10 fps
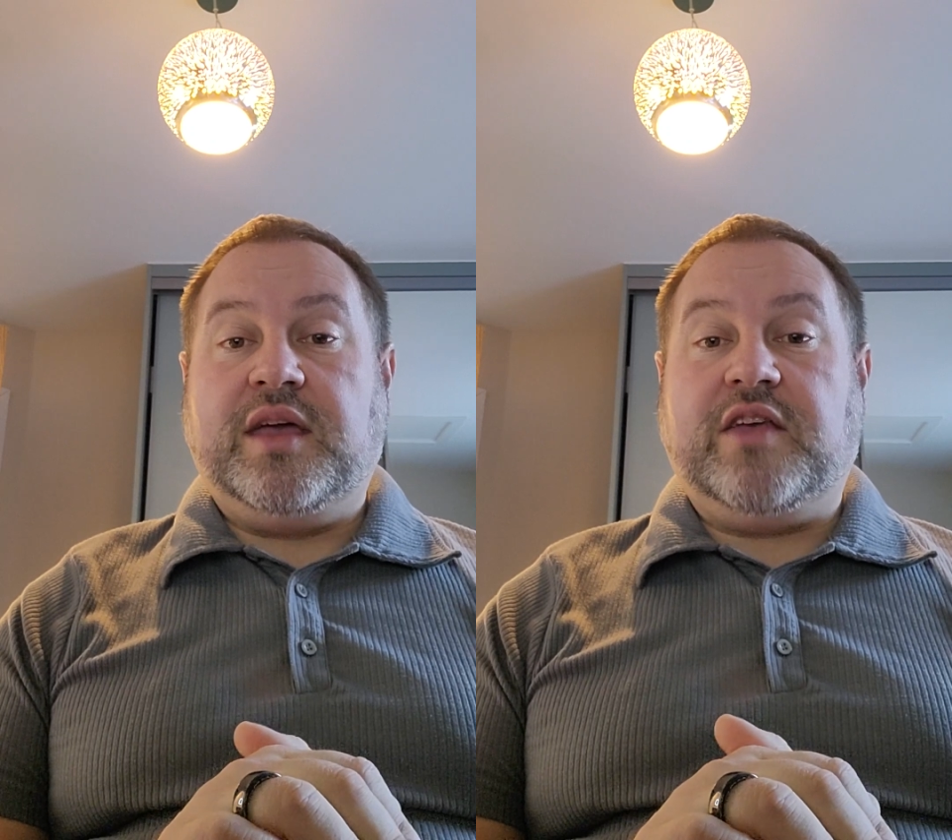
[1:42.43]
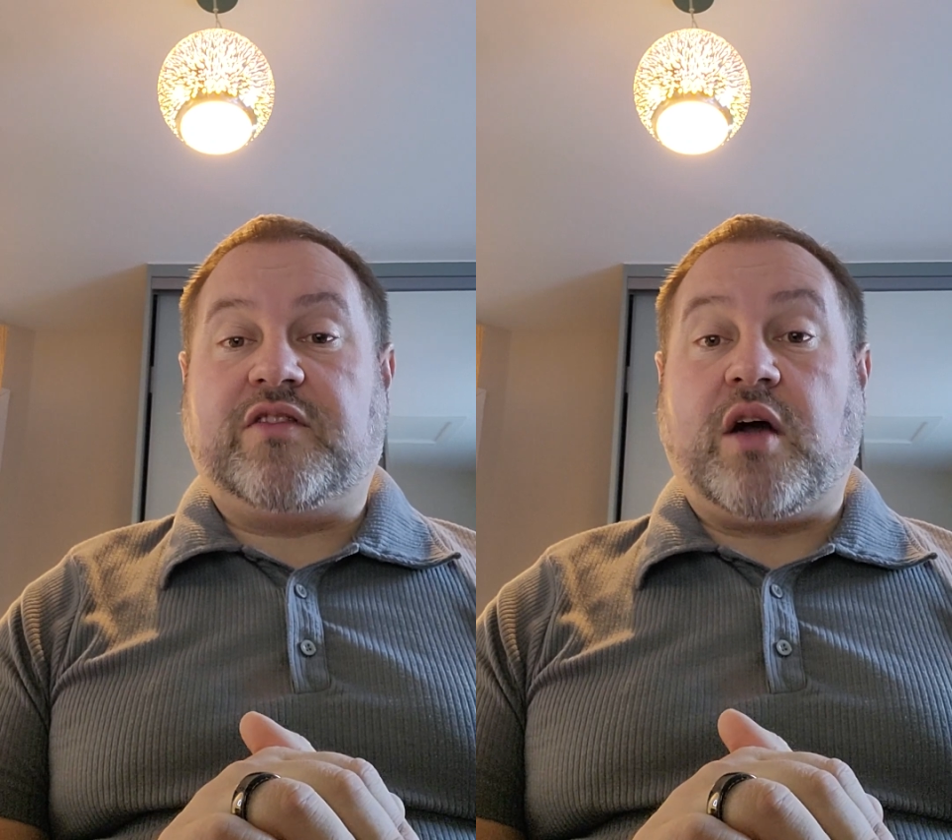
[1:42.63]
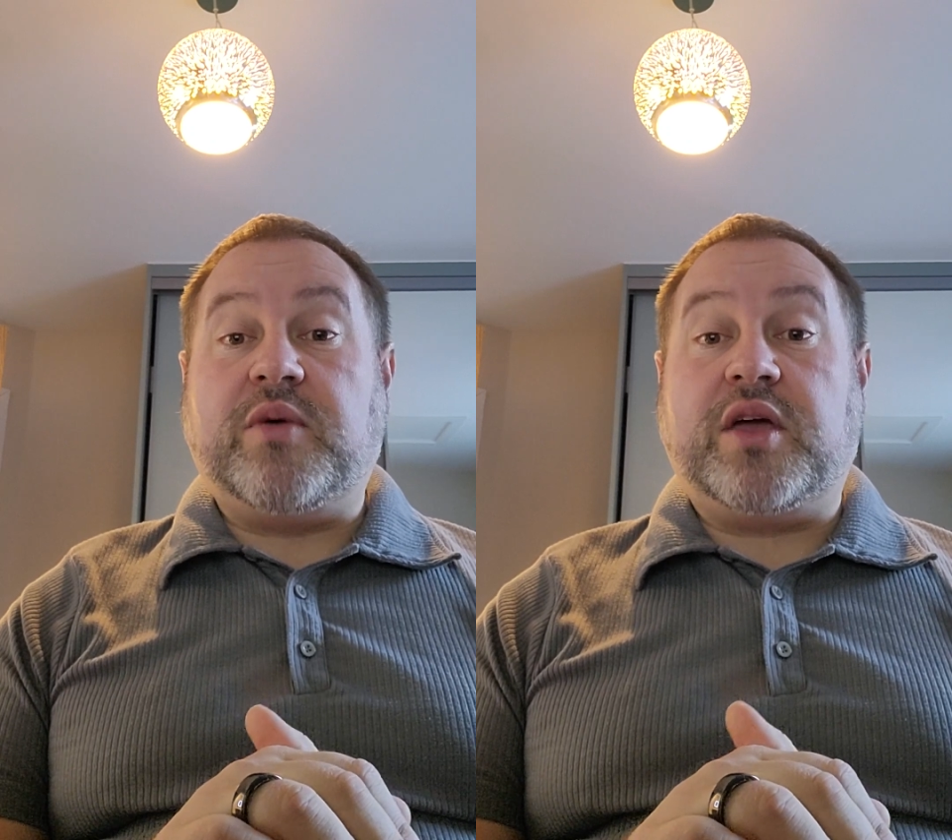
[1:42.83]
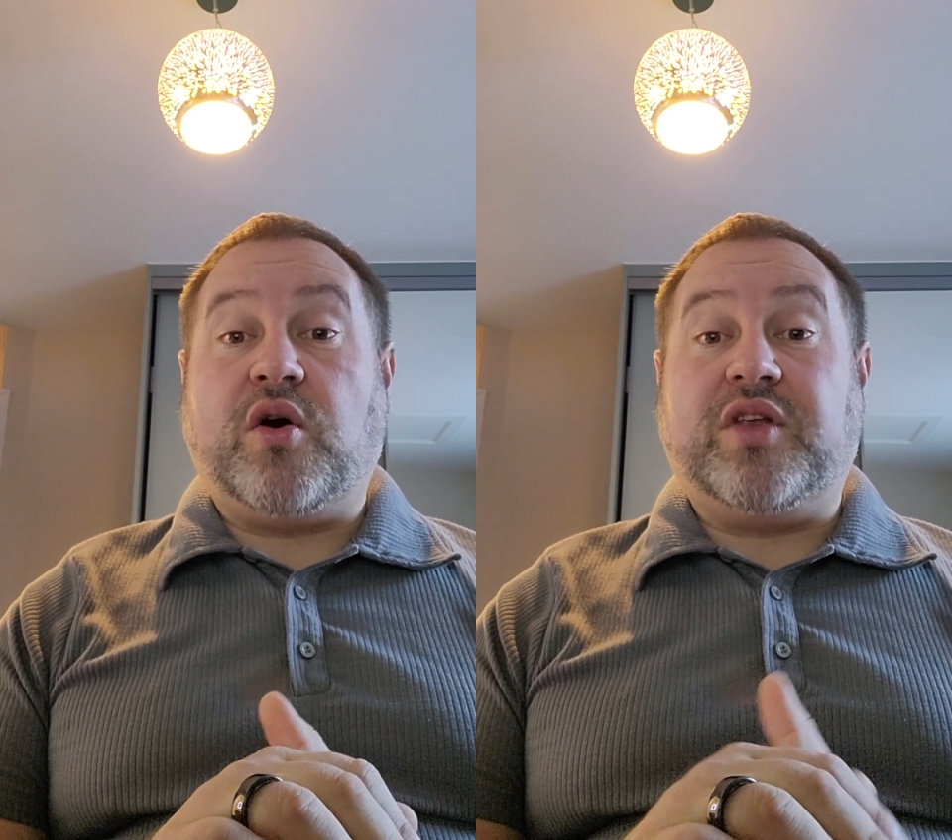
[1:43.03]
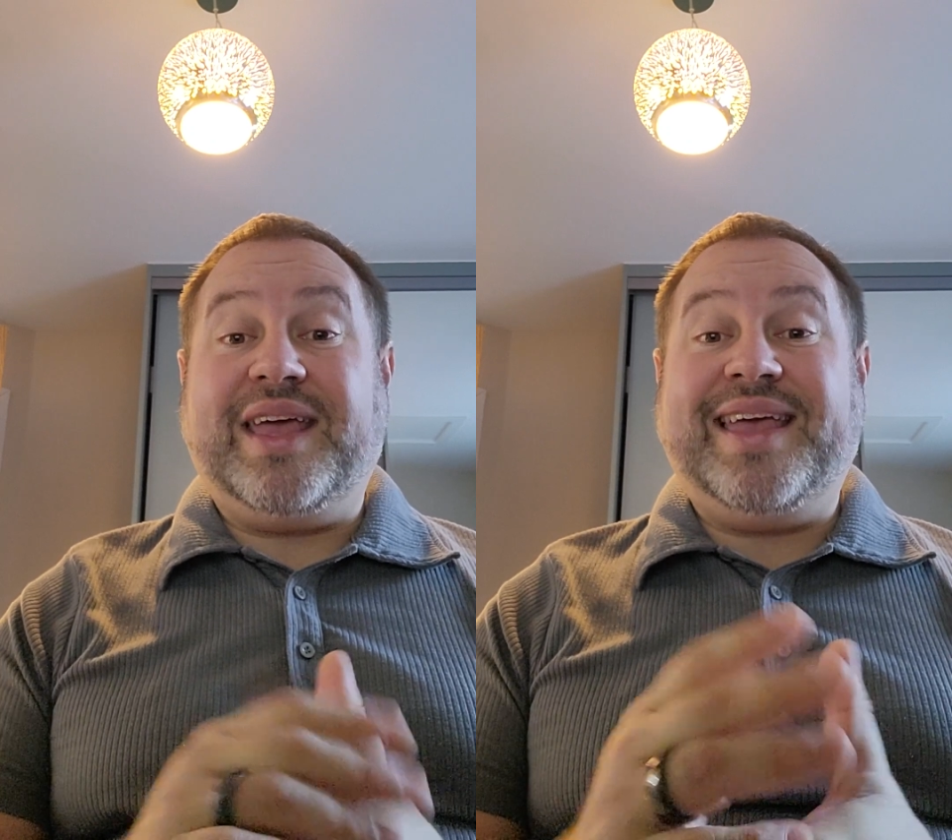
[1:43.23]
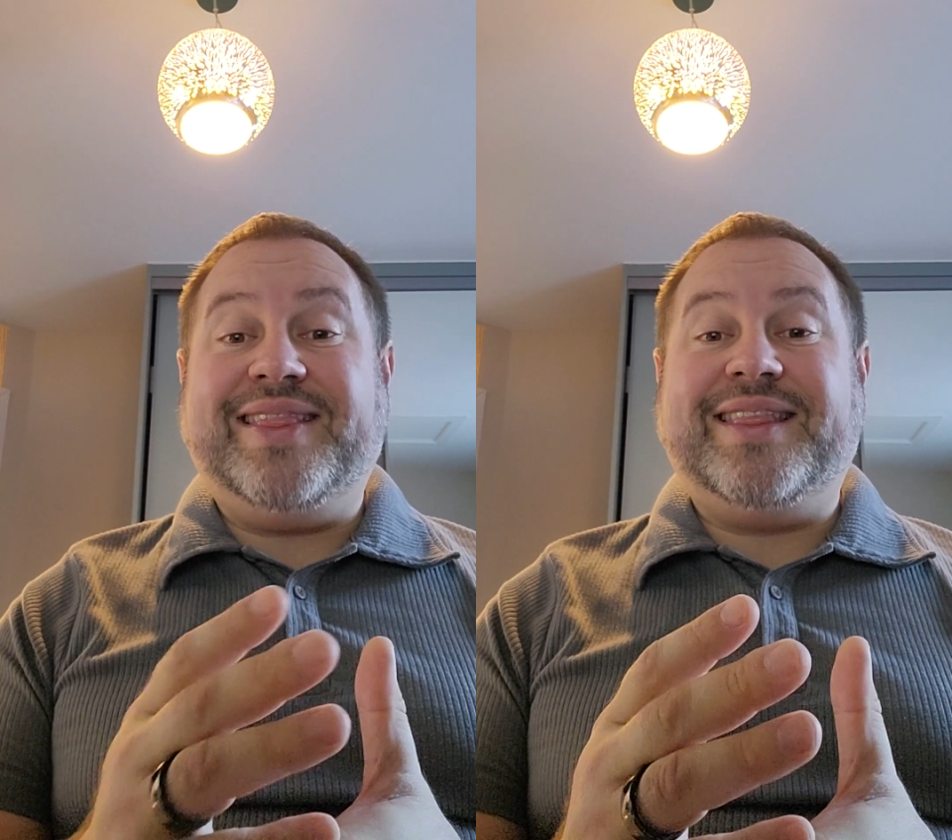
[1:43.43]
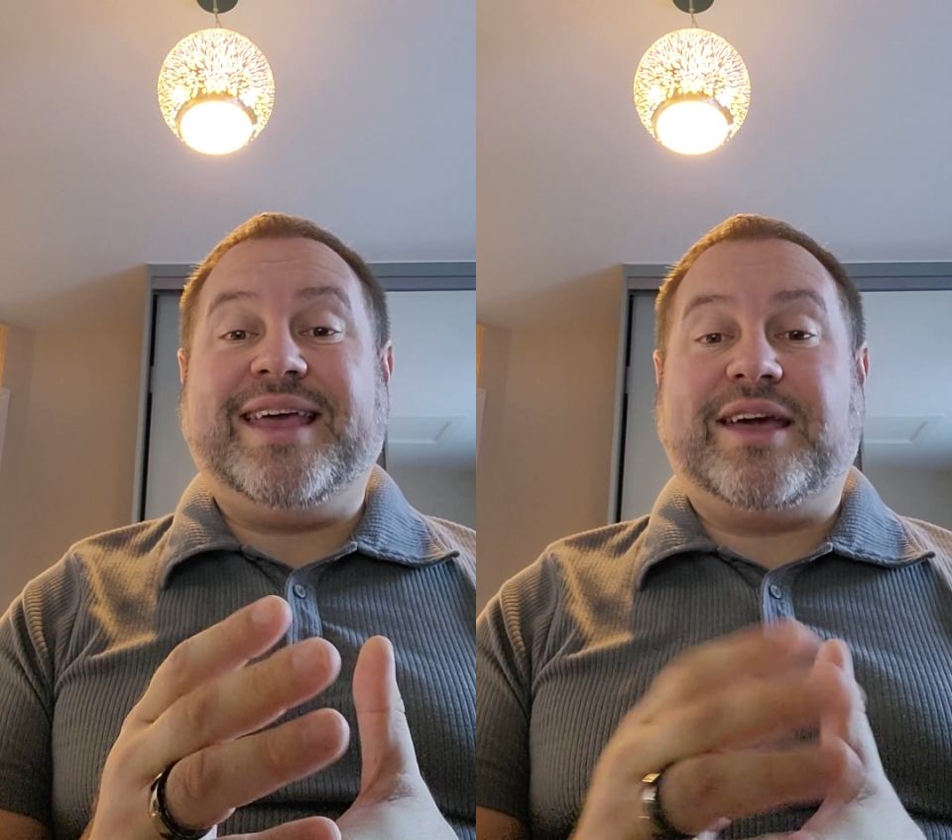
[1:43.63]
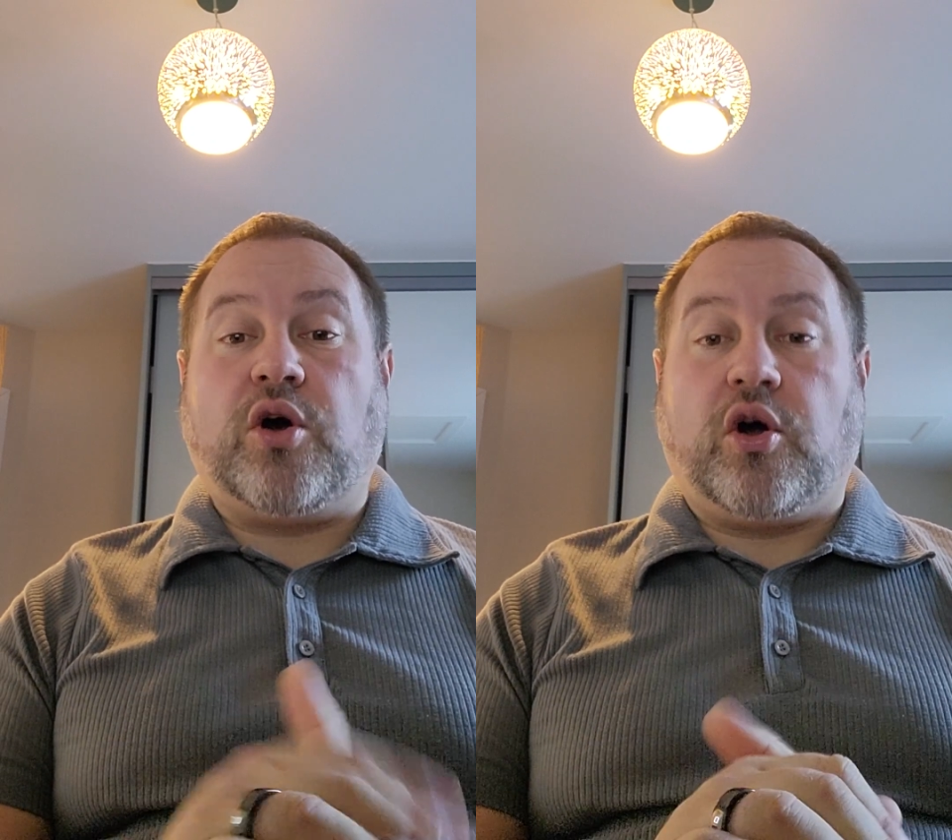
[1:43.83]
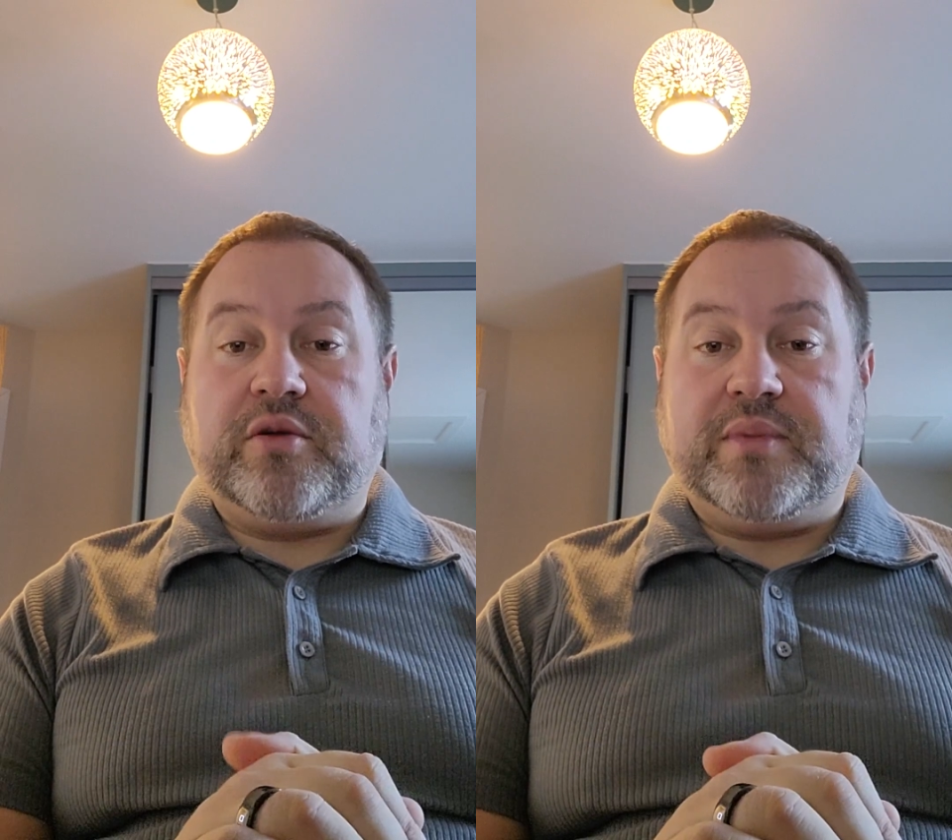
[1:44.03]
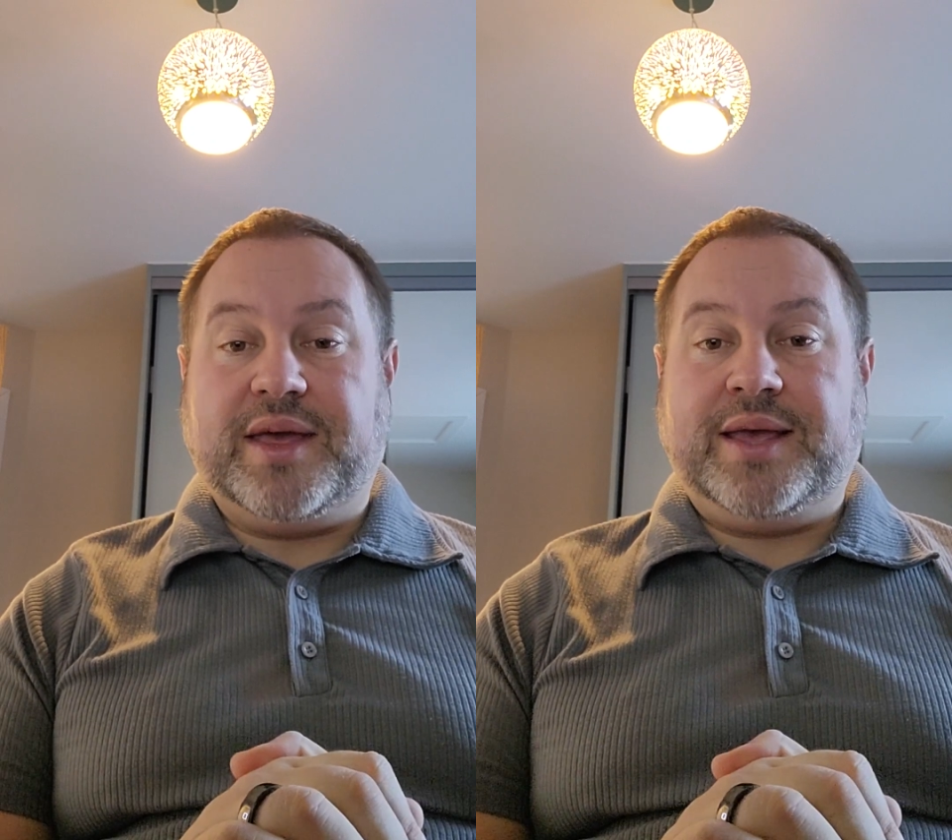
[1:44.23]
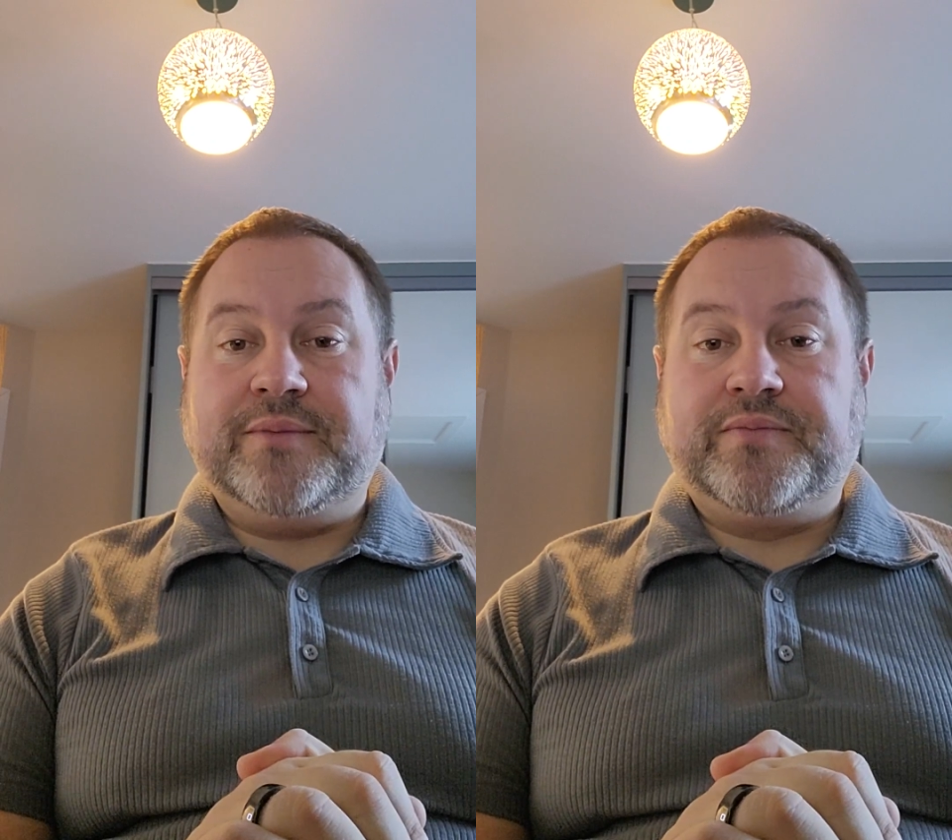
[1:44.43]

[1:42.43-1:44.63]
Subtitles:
is going on in the economy